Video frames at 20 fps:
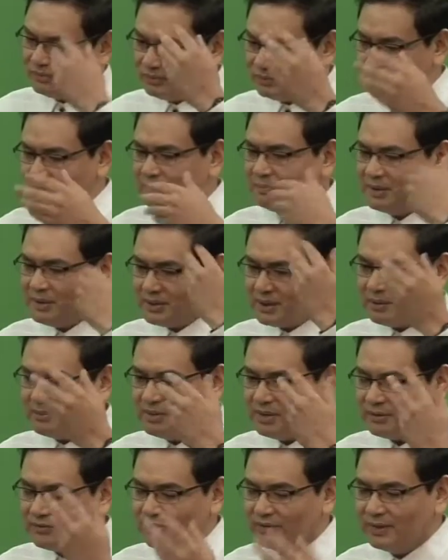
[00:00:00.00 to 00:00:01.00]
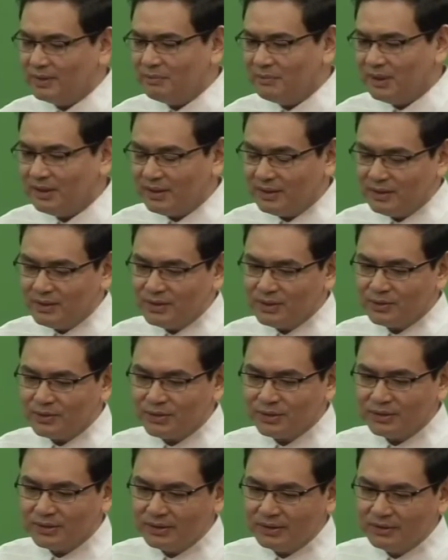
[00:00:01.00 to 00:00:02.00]
could be subject for debate and
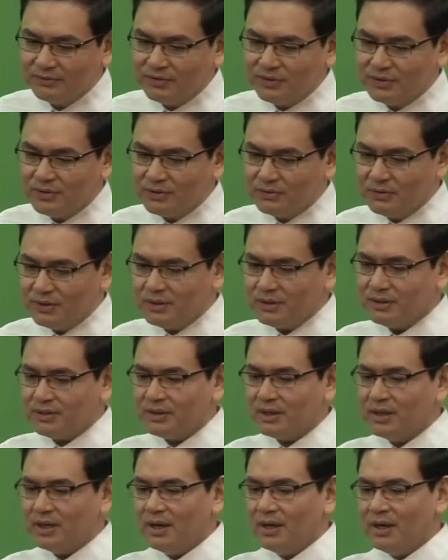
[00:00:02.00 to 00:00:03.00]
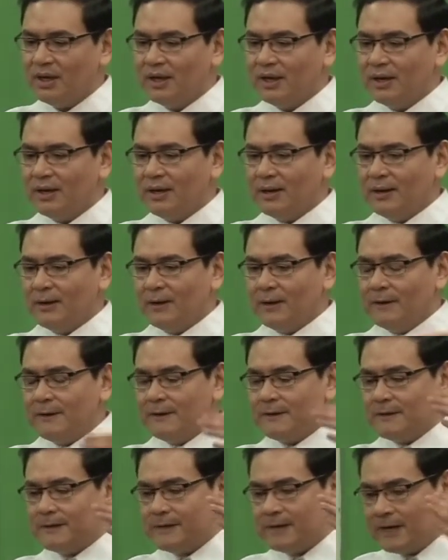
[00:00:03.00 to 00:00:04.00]
discourse in the future, which is,
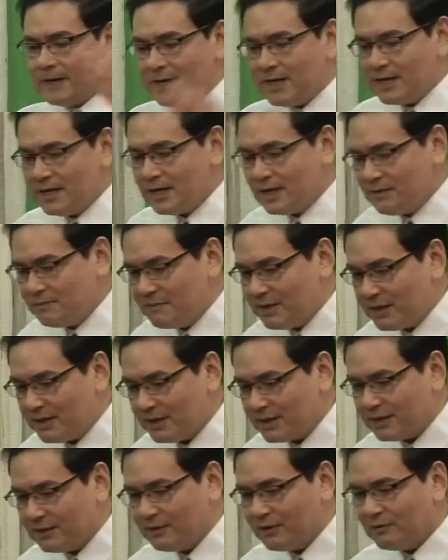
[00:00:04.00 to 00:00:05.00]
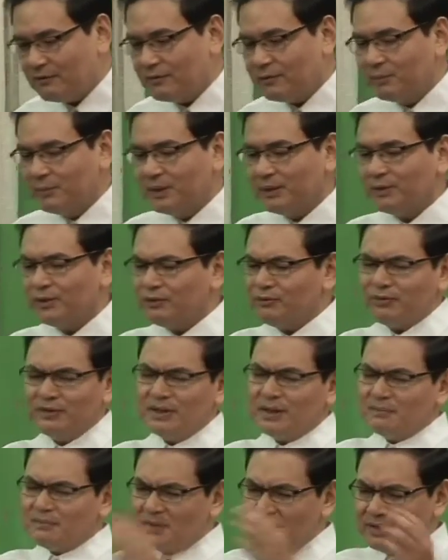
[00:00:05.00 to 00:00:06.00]
can an American government, or for
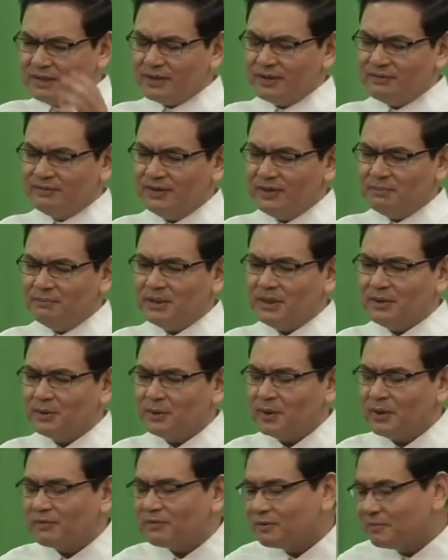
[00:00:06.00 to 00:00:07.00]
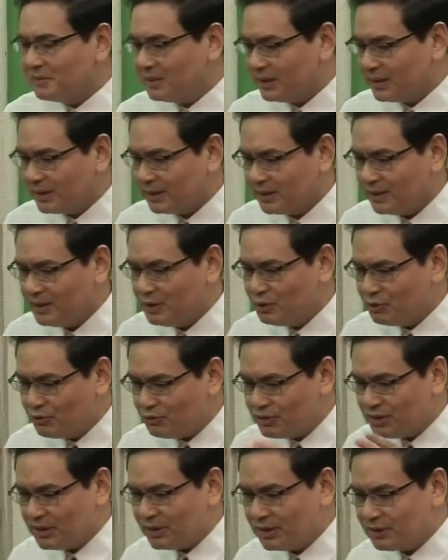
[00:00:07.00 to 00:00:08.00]
that matter, a Filipino government,
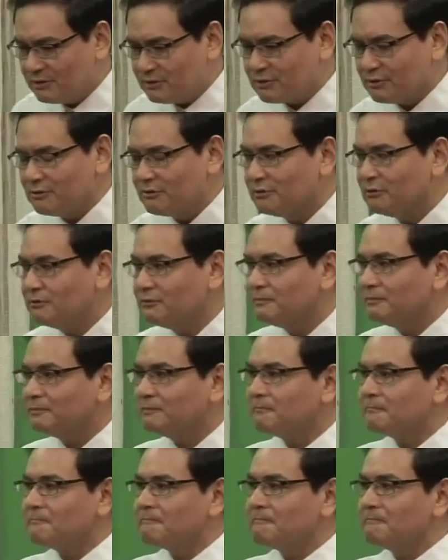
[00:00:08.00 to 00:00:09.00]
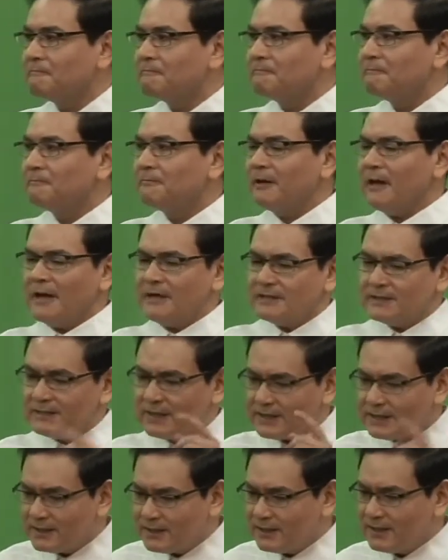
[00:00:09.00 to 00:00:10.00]
using a drone,
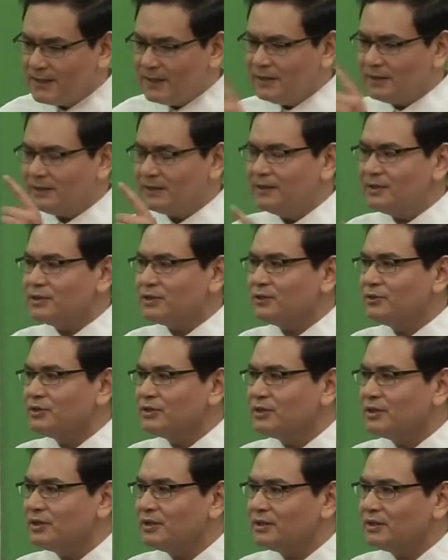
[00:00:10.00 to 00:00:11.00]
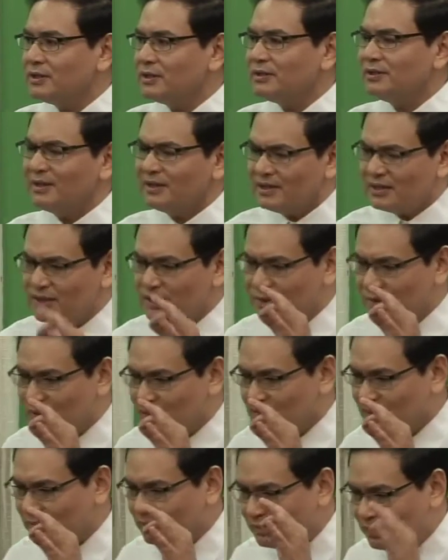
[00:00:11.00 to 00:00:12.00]
assassinate its own citizen that is
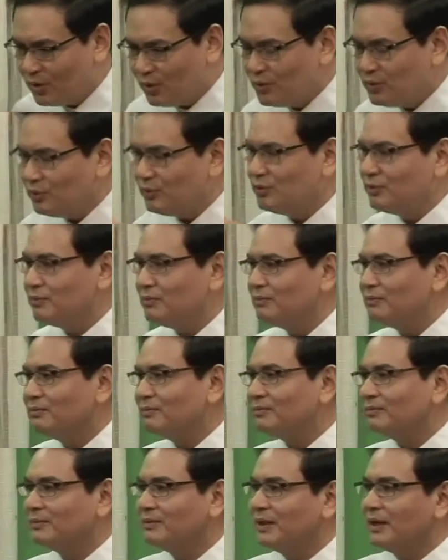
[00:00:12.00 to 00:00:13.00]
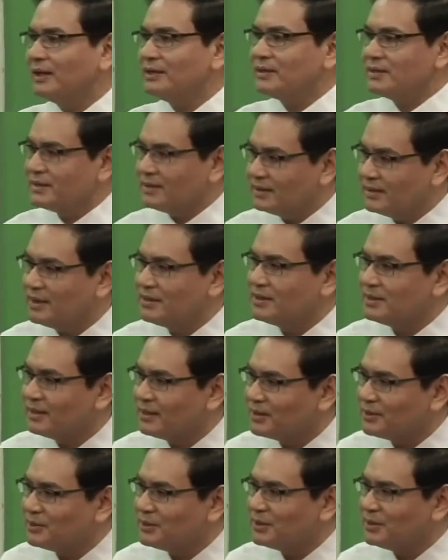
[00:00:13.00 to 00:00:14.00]
known as a
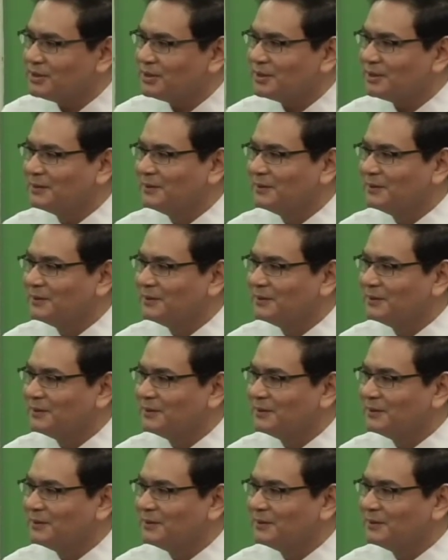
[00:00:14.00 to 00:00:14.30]
terrorist?